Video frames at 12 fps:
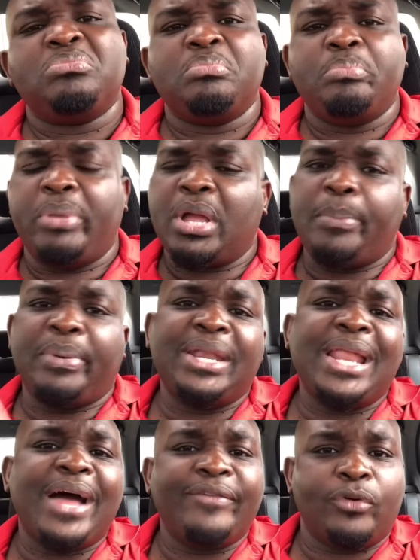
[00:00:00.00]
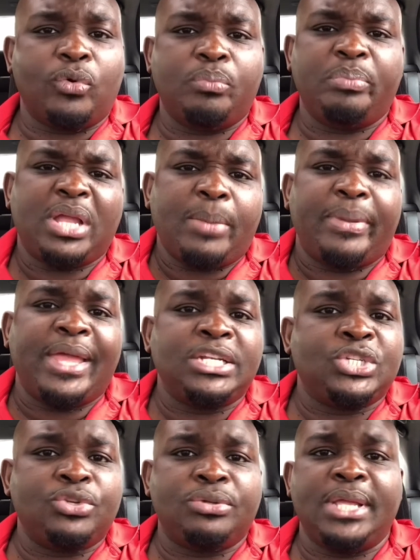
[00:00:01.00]
Pick up a novel. Pick up an
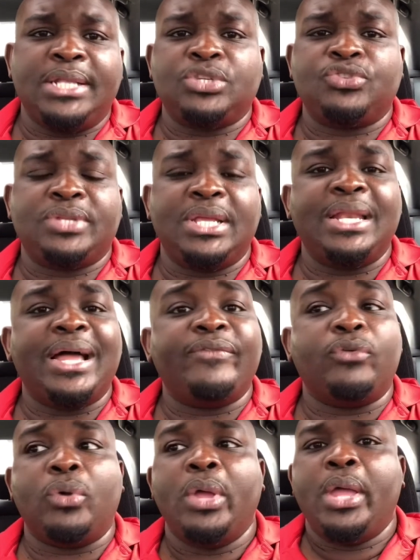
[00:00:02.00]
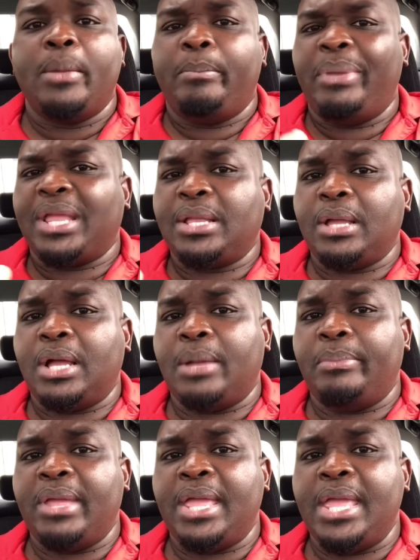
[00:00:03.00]
interesting novel. Pick
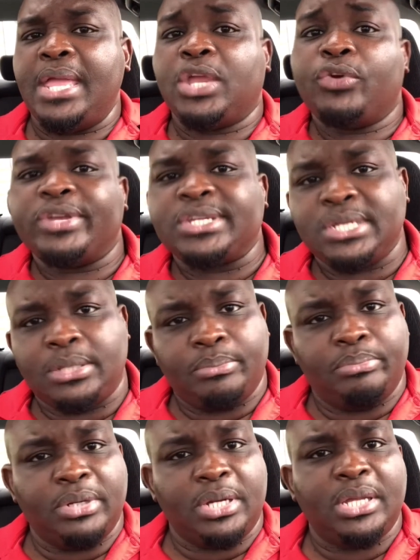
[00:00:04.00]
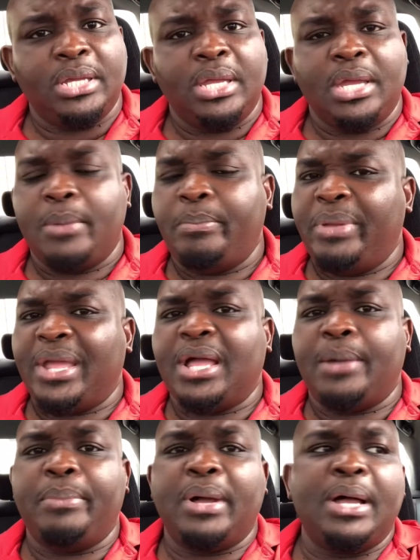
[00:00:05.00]
up a Christian book. Pick
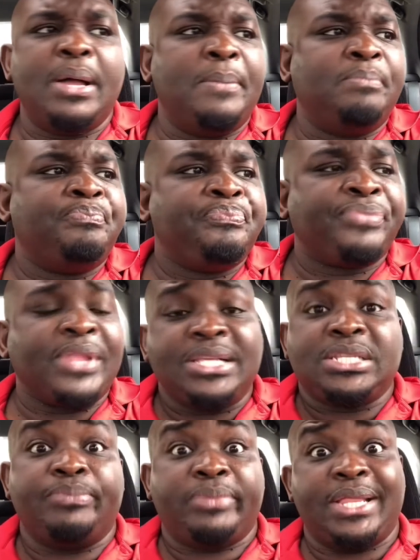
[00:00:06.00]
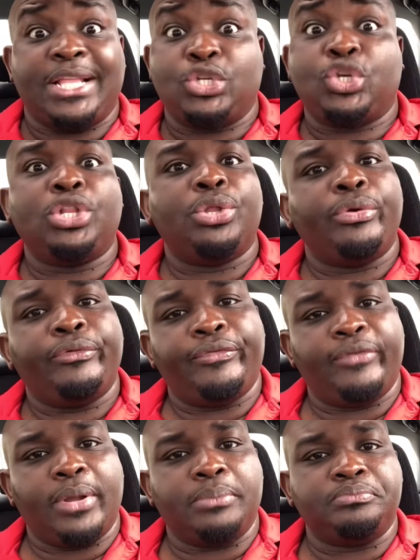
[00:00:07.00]
up something that you can learn
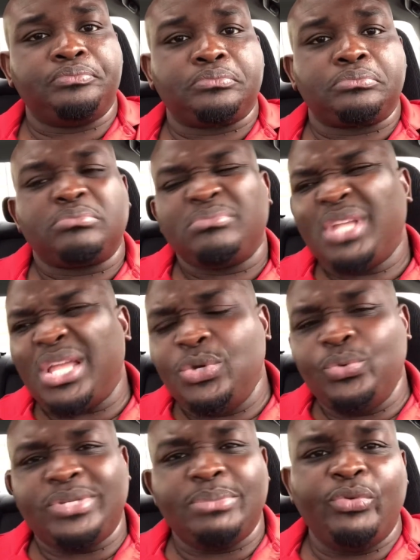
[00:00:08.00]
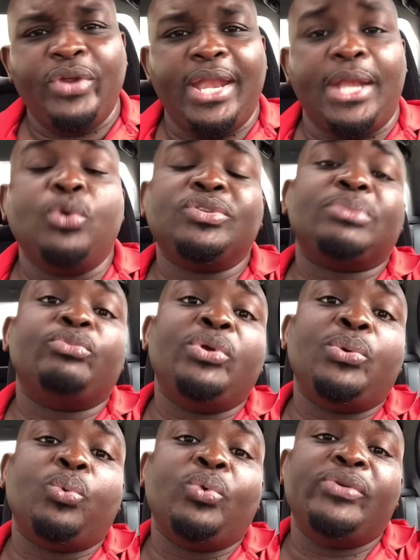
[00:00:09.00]
from. Do some reading. Do
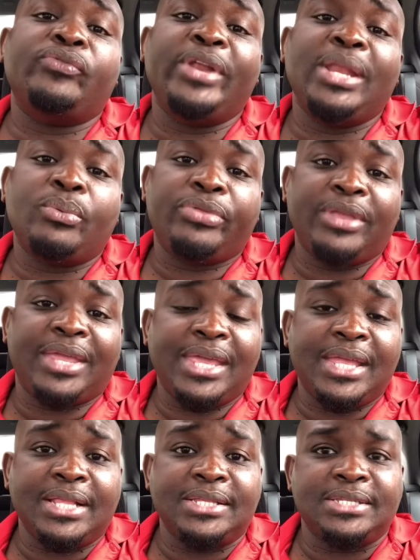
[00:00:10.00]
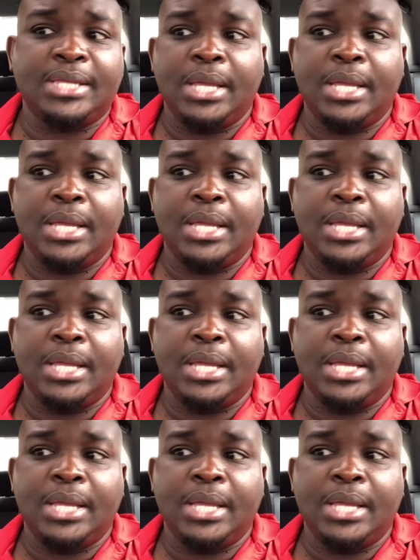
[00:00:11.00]
some reading with your kids.